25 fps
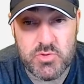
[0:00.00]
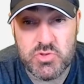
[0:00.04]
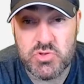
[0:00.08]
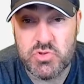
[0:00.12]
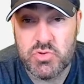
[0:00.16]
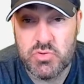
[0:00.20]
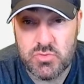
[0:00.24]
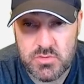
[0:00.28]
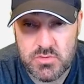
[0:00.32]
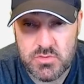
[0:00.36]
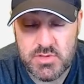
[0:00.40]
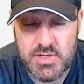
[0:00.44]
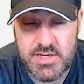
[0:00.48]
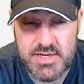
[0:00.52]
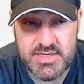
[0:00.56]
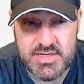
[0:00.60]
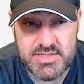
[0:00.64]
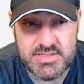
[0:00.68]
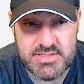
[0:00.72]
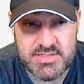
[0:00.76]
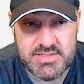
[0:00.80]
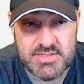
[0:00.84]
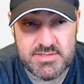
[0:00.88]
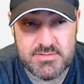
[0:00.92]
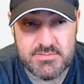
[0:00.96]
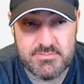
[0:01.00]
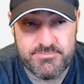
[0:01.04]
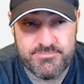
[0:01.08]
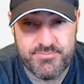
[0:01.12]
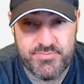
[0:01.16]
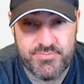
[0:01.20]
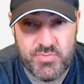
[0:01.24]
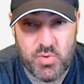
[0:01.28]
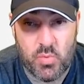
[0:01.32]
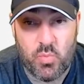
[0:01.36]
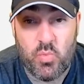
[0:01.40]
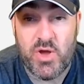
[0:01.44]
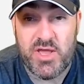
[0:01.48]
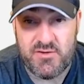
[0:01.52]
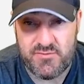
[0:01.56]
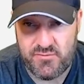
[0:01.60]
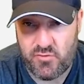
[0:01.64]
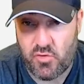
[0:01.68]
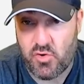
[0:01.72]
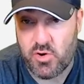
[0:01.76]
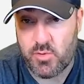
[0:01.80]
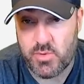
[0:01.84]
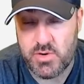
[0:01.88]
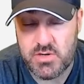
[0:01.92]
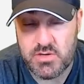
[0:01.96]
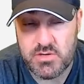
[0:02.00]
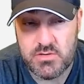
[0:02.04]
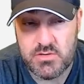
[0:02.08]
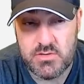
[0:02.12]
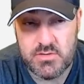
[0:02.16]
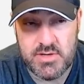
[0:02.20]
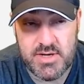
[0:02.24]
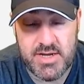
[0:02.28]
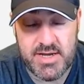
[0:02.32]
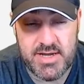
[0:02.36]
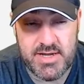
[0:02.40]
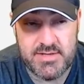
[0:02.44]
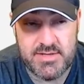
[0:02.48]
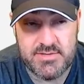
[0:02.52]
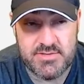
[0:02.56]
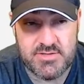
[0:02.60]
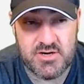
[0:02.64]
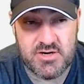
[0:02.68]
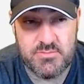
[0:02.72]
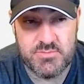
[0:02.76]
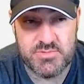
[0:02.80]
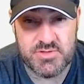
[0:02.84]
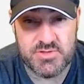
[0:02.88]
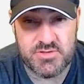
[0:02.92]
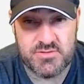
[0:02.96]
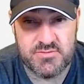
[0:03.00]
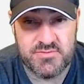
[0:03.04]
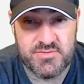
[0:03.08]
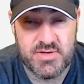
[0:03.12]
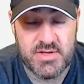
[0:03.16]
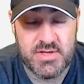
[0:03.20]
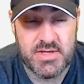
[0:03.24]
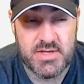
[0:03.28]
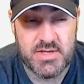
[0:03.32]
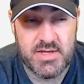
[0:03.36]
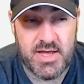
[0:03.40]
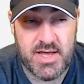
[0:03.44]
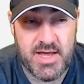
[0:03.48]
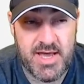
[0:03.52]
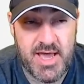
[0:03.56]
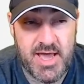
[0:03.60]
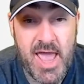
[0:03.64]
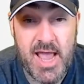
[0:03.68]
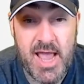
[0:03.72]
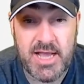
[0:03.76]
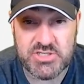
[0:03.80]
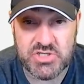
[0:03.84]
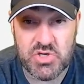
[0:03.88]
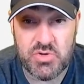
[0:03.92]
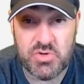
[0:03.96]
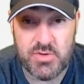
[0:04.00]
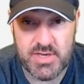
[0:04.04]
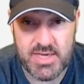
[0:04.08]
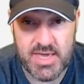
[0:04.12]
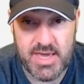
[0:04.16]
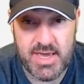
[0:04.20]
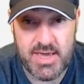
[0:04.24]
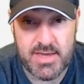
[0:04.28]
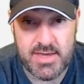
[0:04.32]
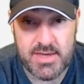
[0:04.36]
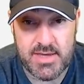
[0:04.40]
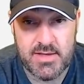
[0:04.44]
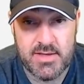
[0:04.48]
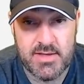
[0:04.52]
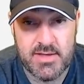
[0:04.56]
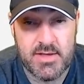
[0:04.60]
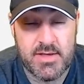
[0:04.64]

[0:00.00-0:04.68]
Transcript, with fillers: Tool is the way forward. uh, in terms of uh, executing Cake.